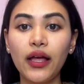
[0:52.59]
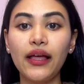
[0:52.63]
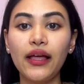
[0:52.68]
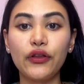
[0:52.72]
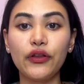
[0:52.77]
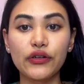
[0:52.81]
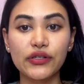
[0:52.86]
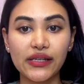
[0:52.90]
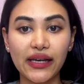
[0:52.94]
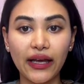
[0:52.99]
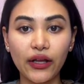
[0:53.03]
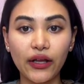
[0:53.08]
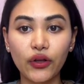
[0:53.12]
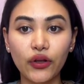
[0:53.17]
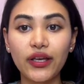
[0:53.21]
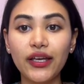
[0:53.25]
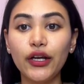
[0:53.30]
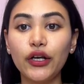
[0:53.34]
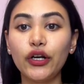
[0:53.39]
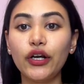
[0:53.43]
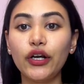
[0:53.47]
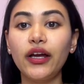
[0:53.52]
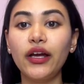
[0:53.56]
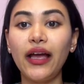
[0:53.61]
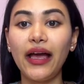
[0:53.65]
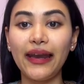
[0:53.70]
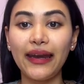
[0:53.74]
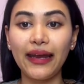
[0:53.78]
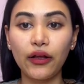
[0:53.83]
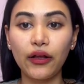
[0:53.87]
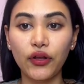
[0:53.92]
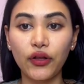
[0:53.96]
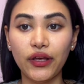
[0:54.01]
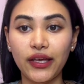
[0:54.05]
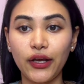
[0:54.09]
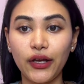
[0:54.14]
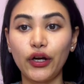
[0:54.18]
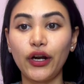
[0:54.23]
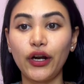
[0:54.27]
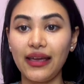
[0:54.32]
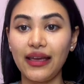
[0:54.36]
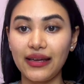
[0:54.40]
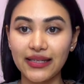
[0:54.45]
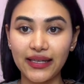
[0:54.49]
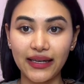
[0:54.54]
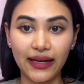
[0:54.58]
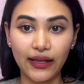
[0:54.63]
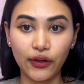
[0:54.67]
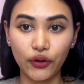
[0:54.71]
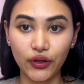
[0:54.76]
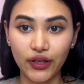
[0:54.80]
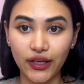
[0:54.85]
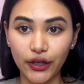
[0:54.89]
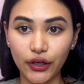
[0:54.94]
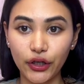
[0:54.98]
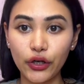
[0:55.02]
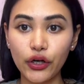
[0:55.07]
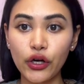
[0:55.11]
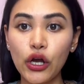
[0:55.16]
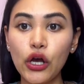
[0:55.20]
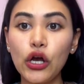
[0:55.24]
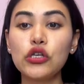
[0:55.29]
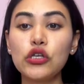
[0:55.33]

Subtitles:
There's an L here, an L here, and an L here.